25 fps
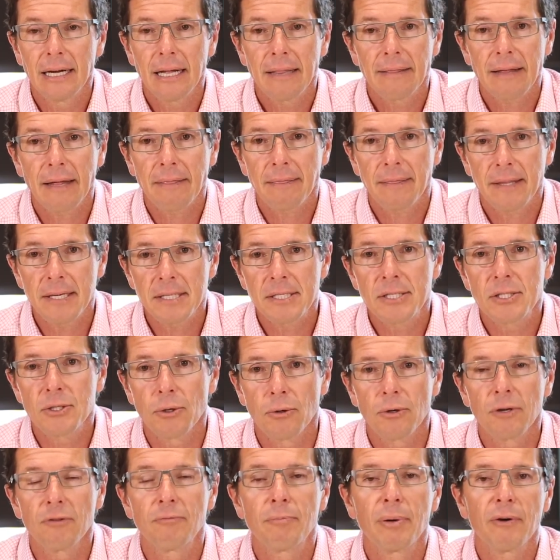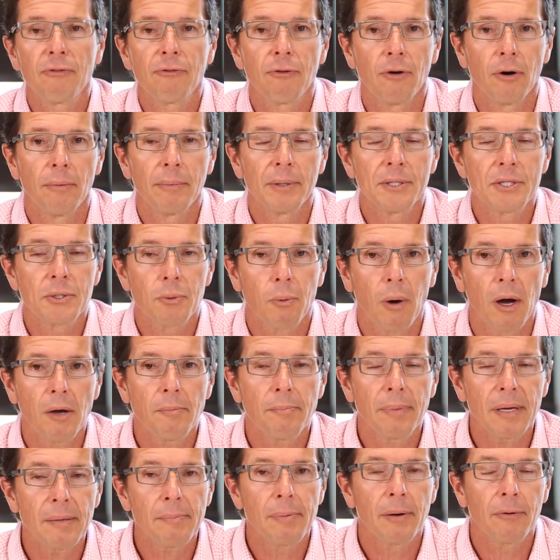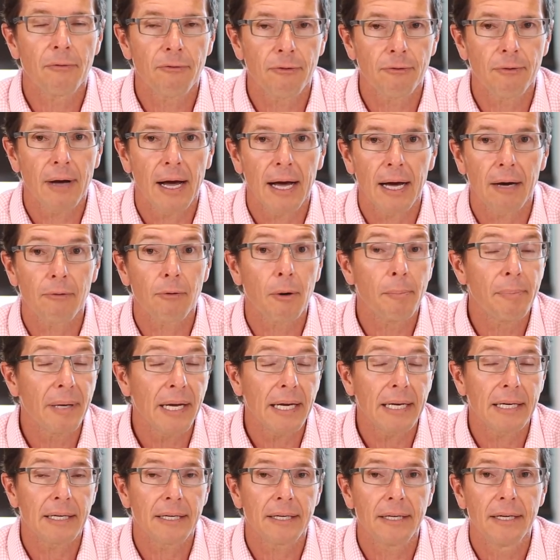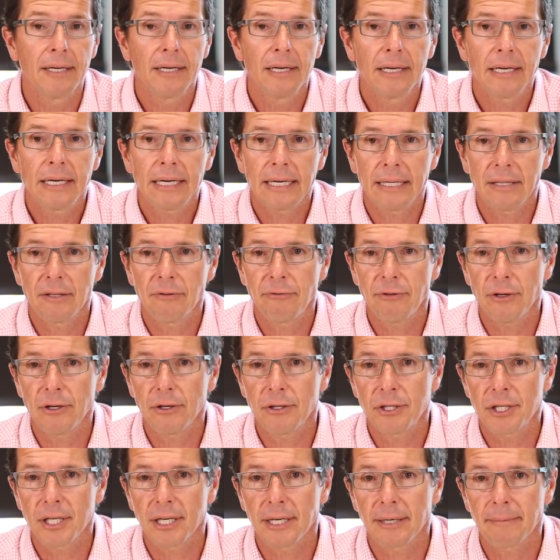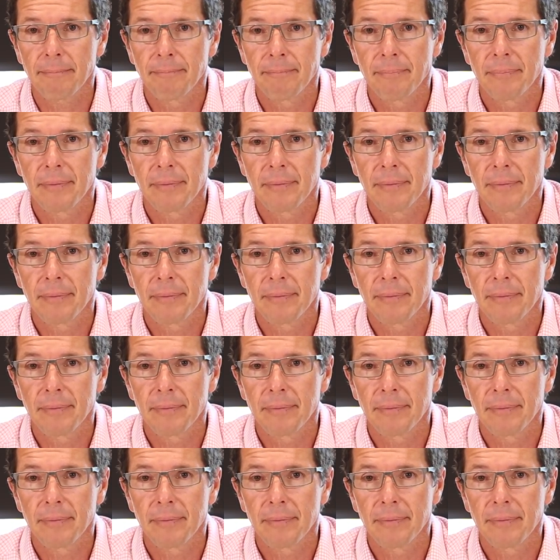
that this sort of performance won't be repeated in the future.